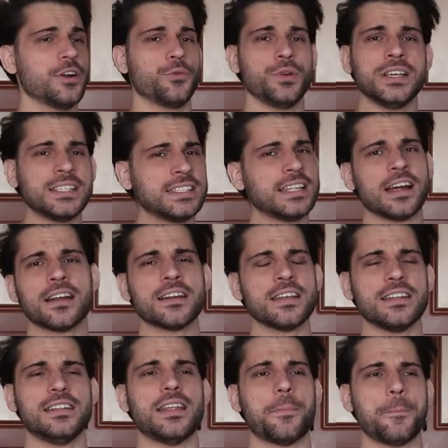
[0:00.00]

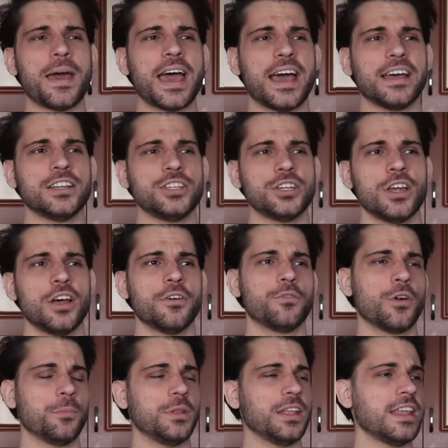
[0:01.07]
restarted the match
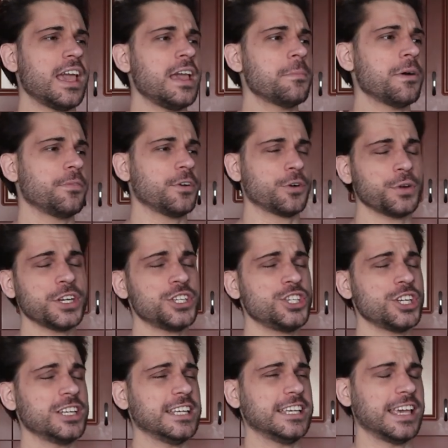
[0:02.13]
from the name of
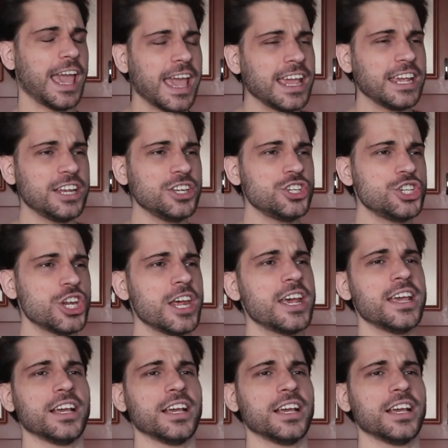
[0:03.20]
Christian Cage.